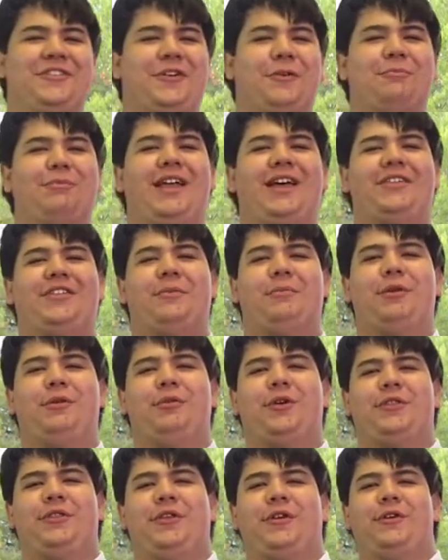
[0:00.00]
so blessed to be
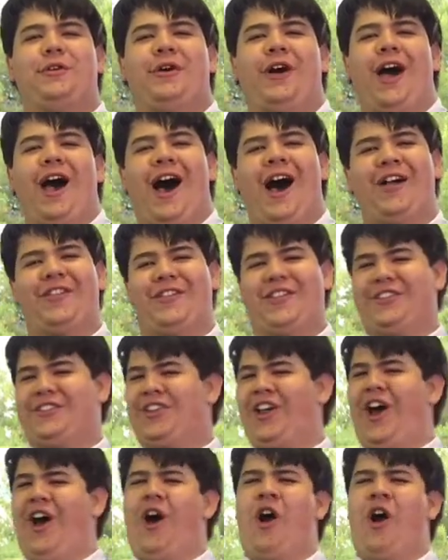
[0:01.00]
with you on this